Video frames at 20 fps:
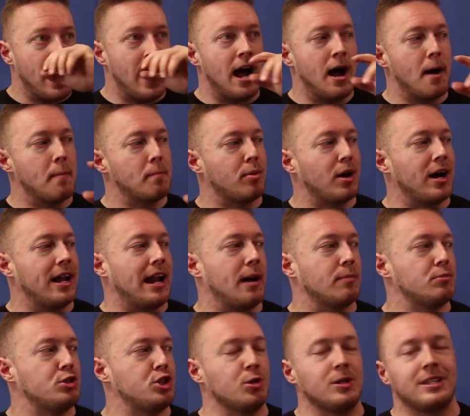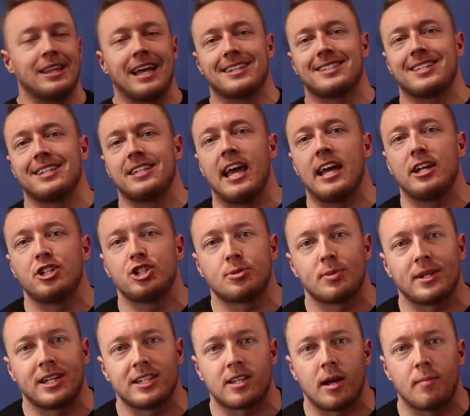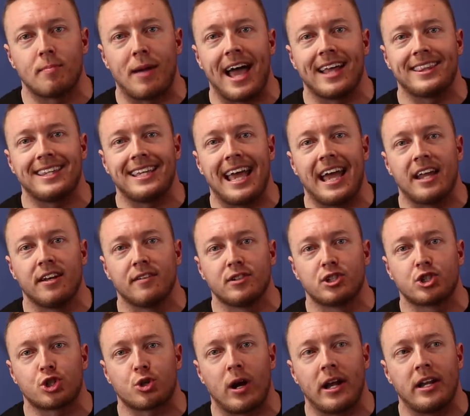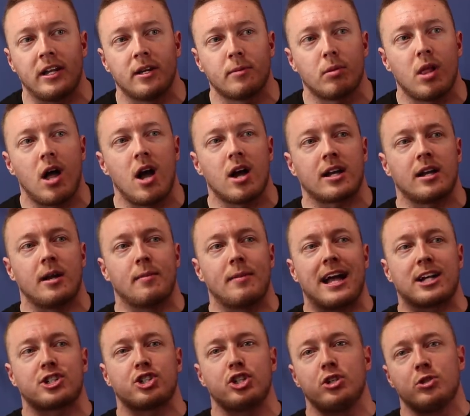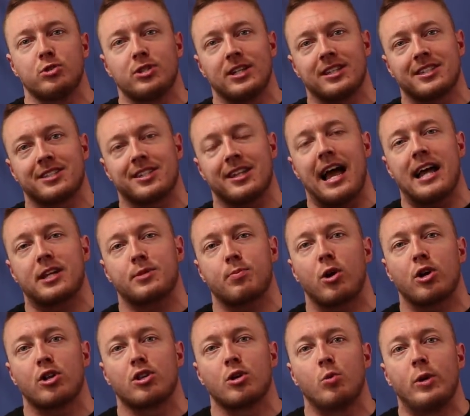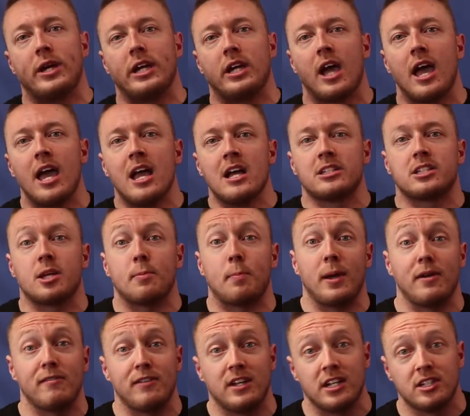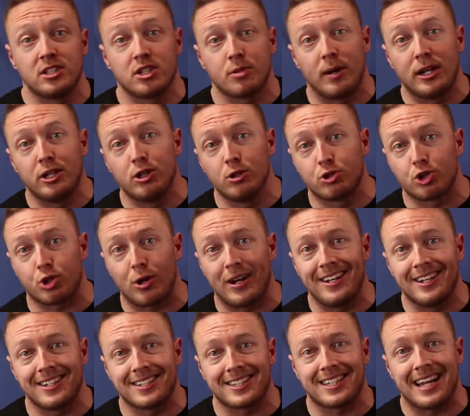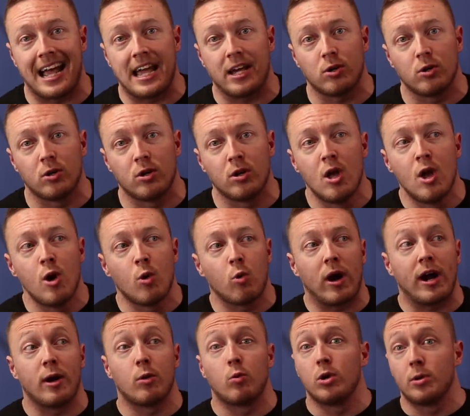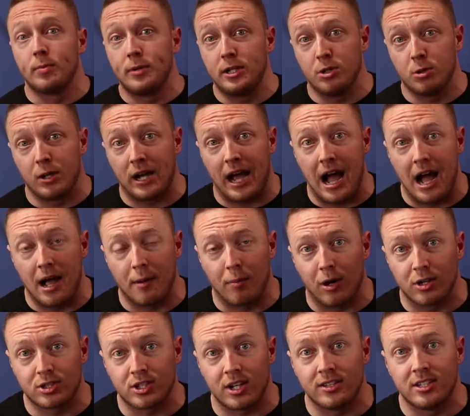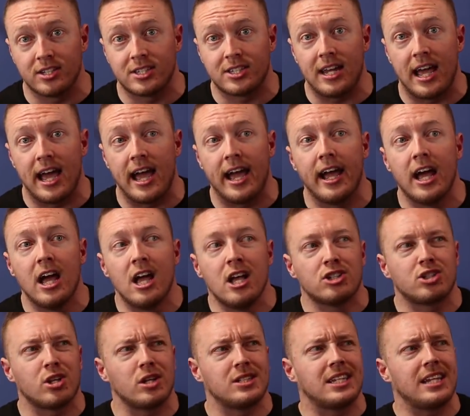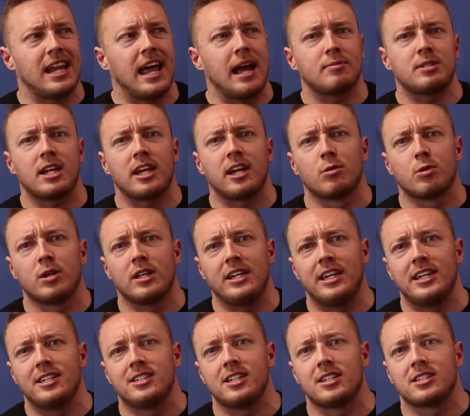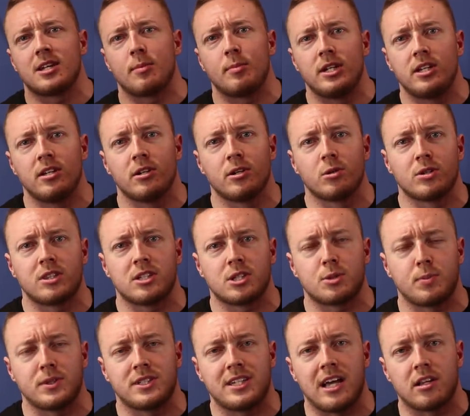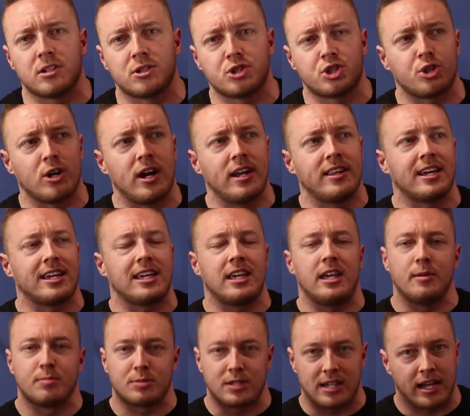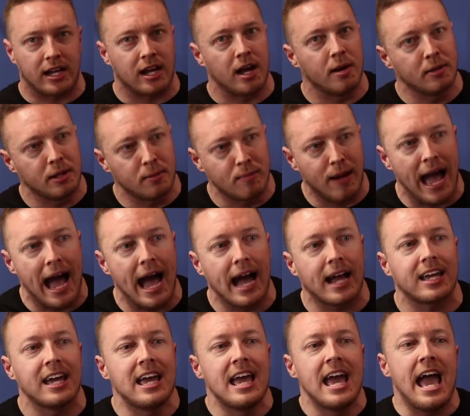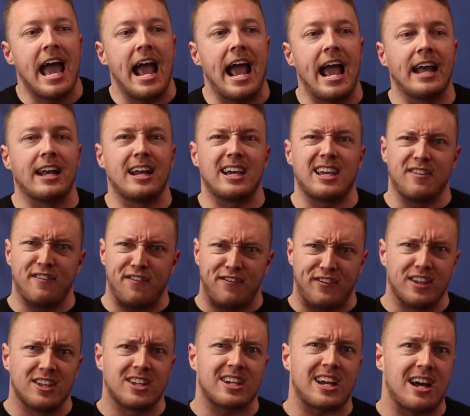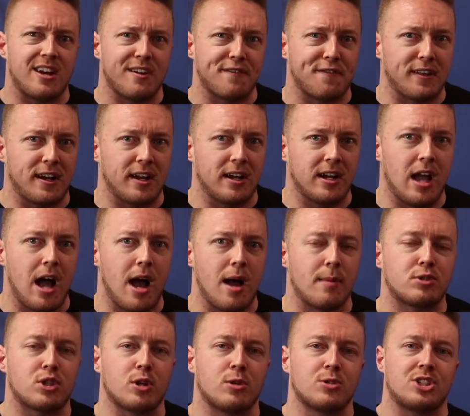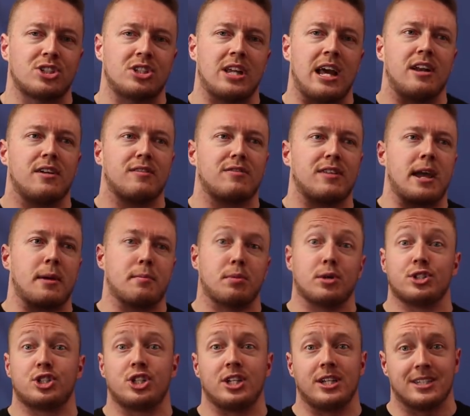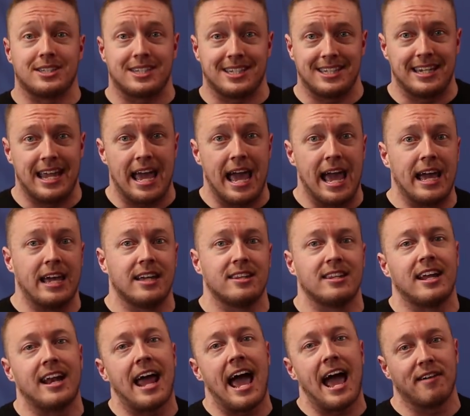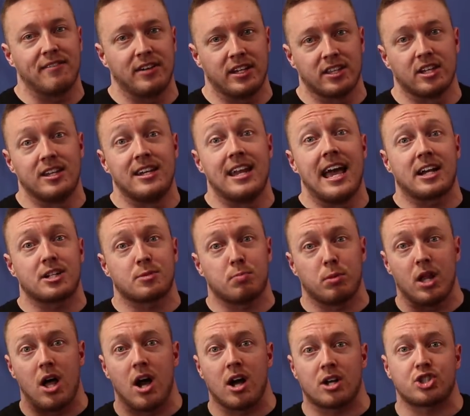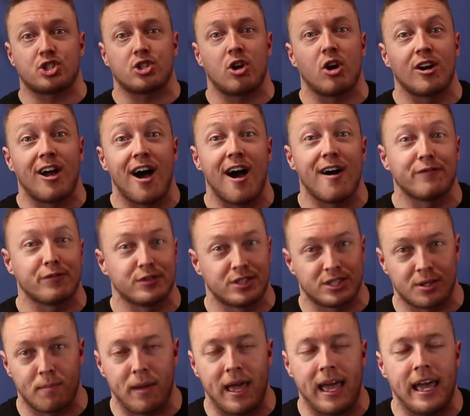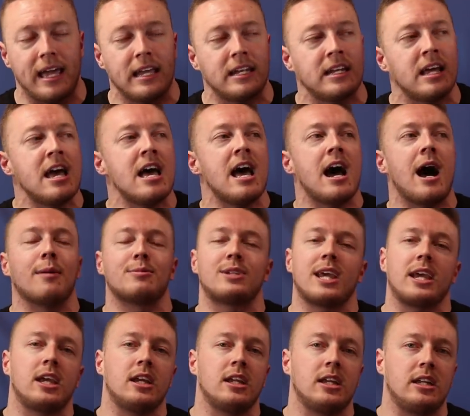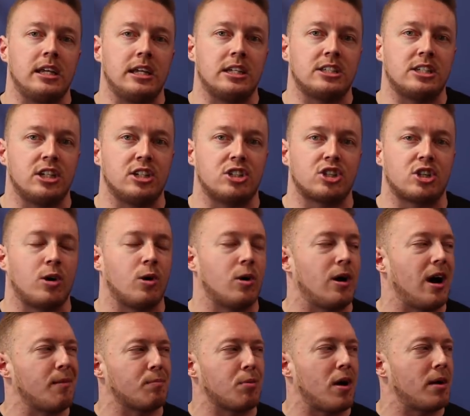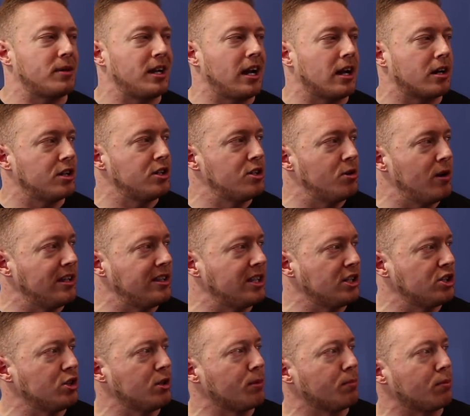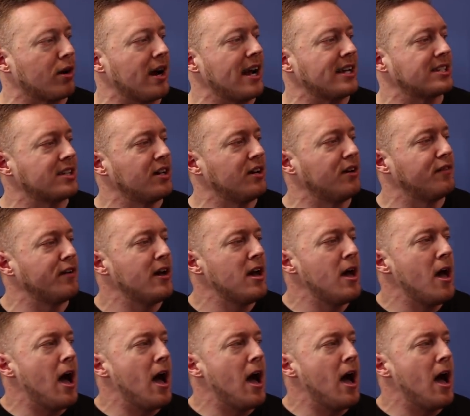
but I'm doing that today just because I'm at the end of a training block, and I'm actually using this last part of the week to pivot into my new training cycle, where I will be doing high bars on this day. So today I'm taking it really easy because I've been dealing with this patellar strain that keeps like coming back, and I can feel it kind of flaring up. So instead of like pushing it today and then having the next block start off with some pain, I'm taking it easy. So I'm probably not gonna do anything too impressive.